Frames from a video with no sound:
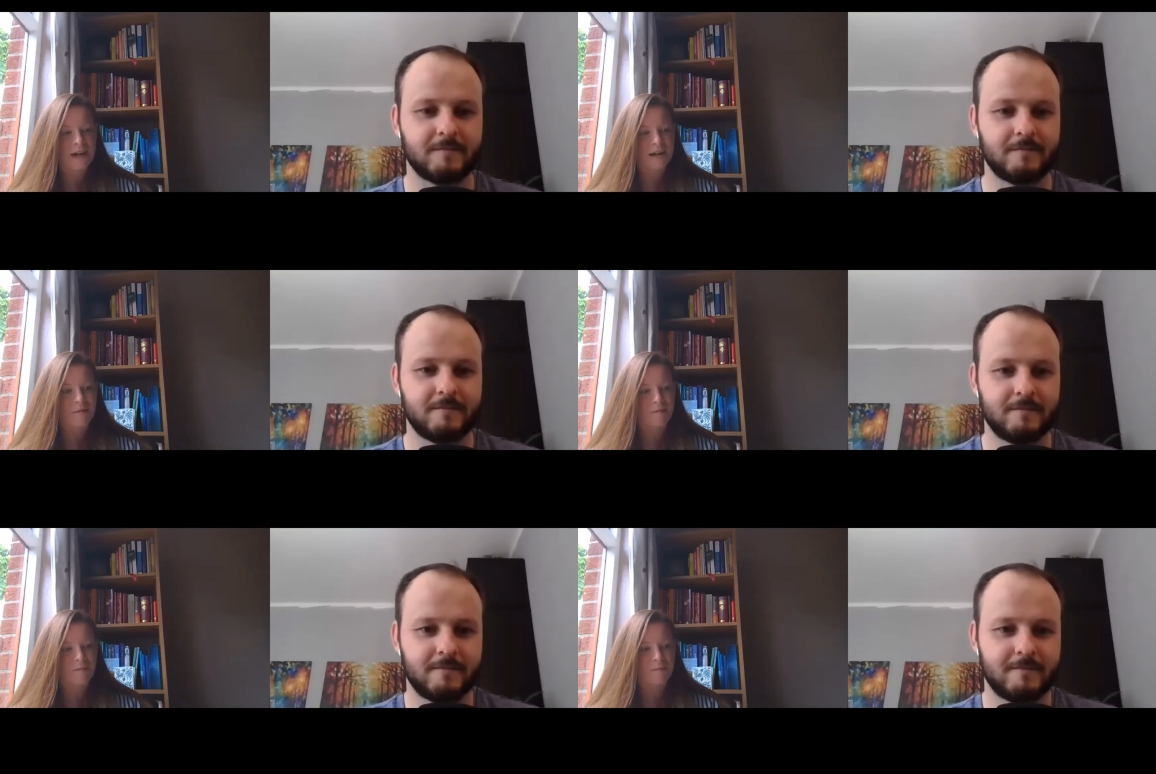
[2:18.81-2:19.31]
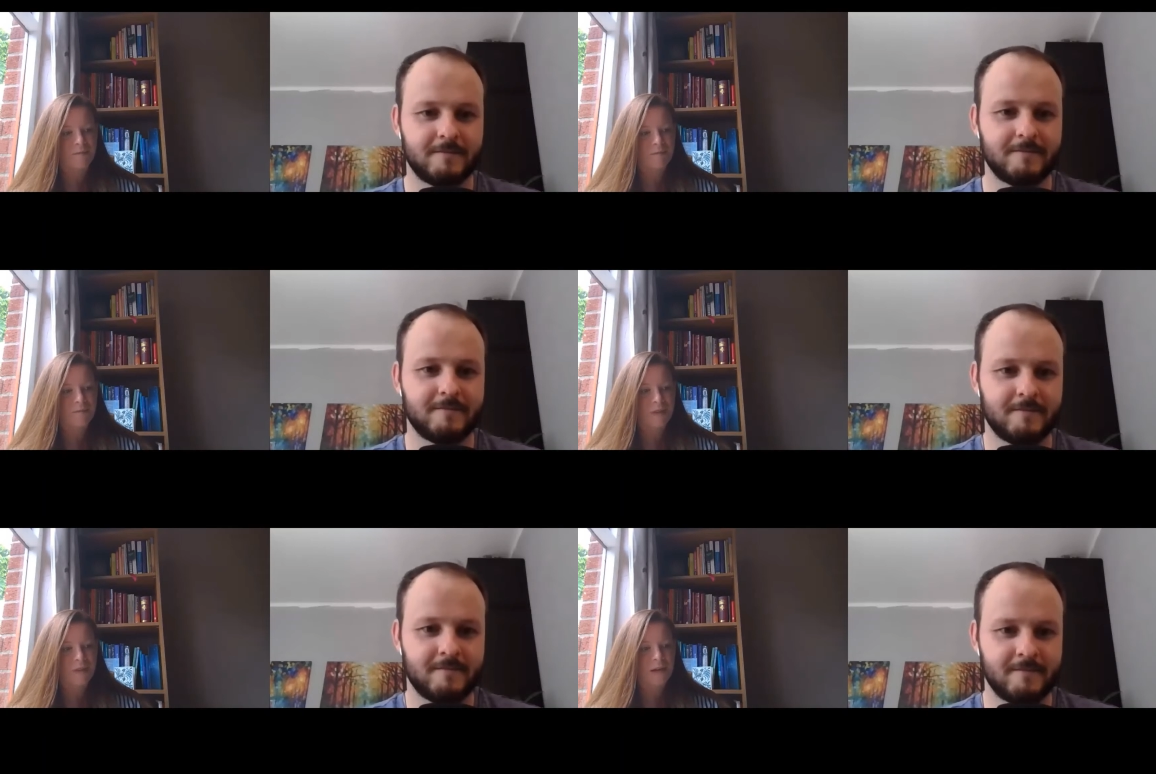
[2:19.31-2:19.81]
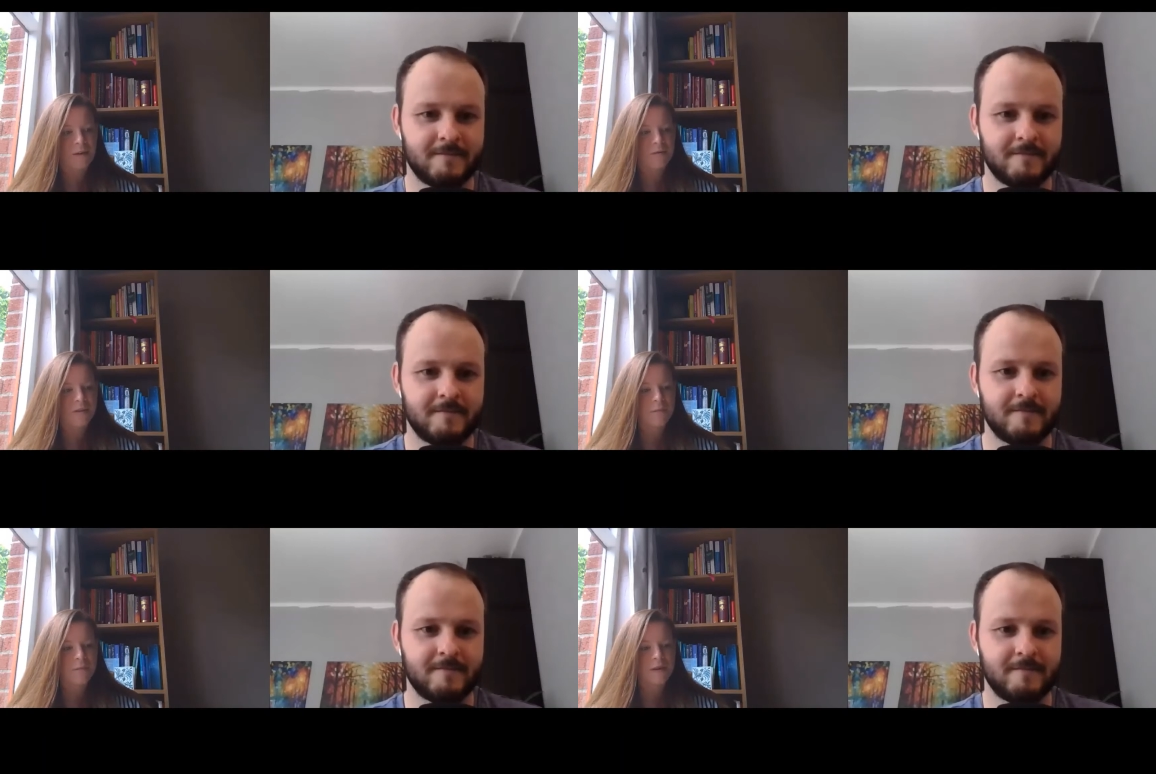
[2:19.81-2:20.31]
Speaker 1: um, and it
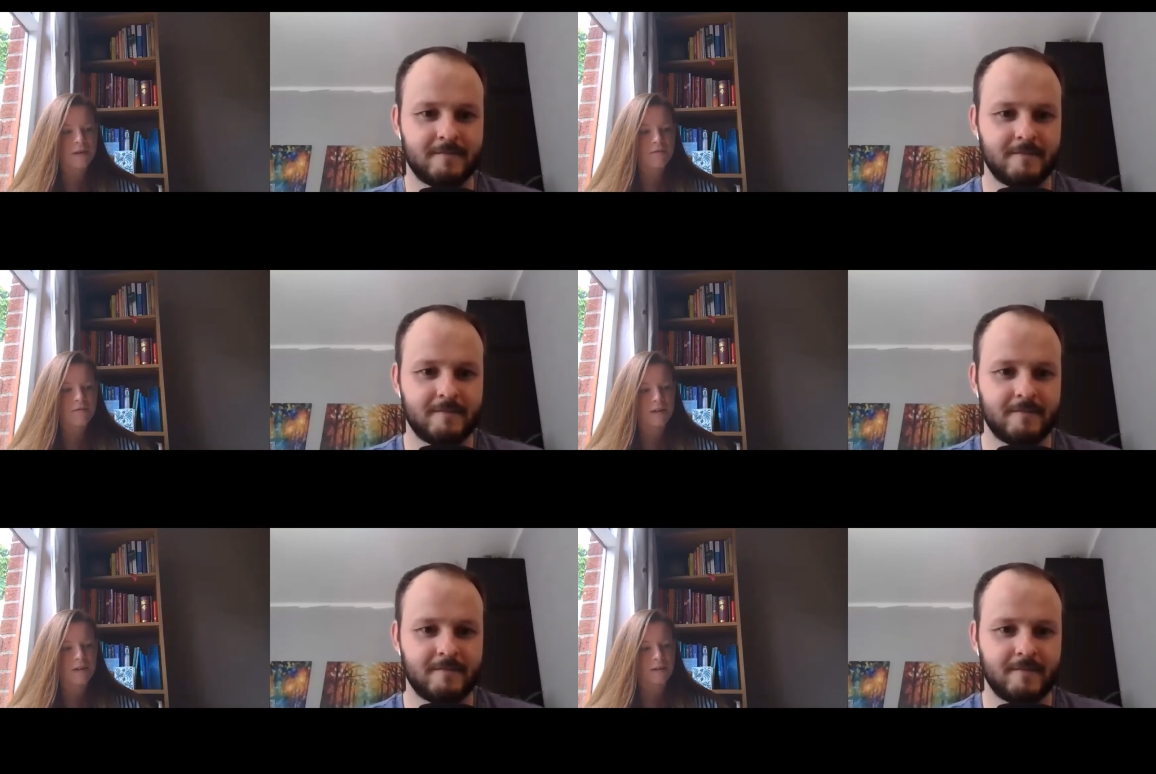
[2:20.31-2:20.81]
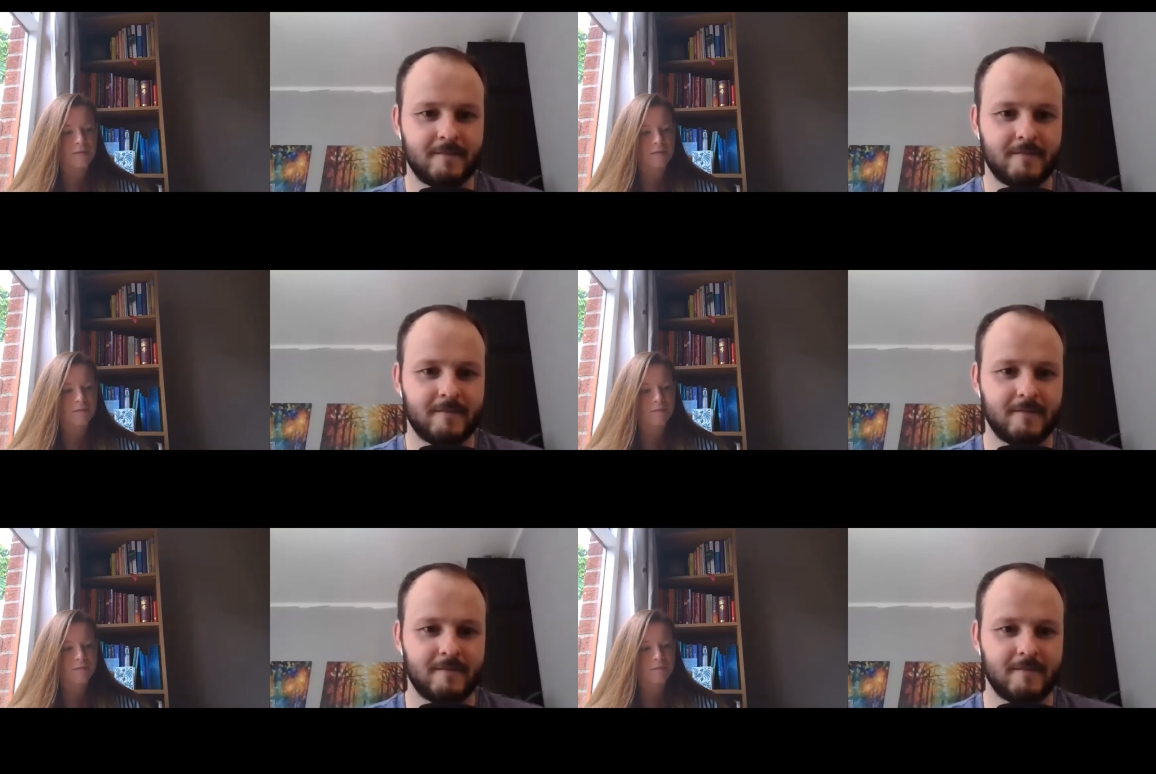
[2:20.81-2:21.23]
was a bit of a,